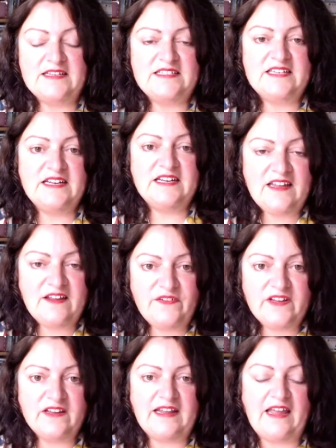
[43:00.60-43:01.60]

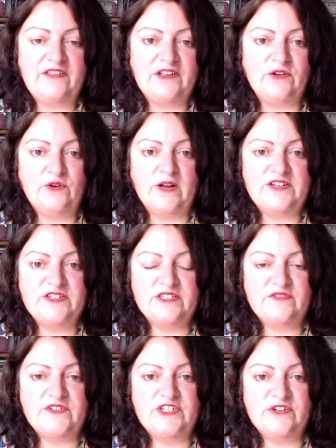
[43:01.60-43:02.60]
significant ethical
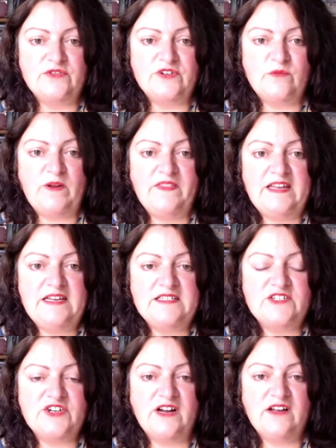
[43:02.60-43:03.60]
questions for children when
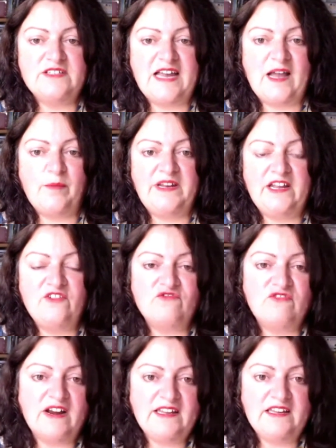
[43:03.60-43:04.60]
these trials are happening in
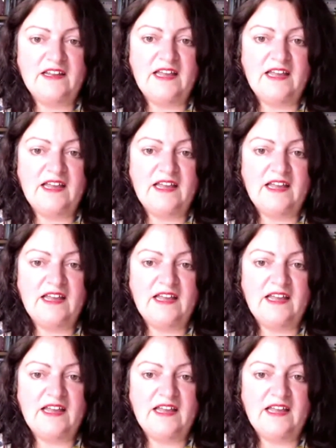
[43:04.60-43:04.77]
regular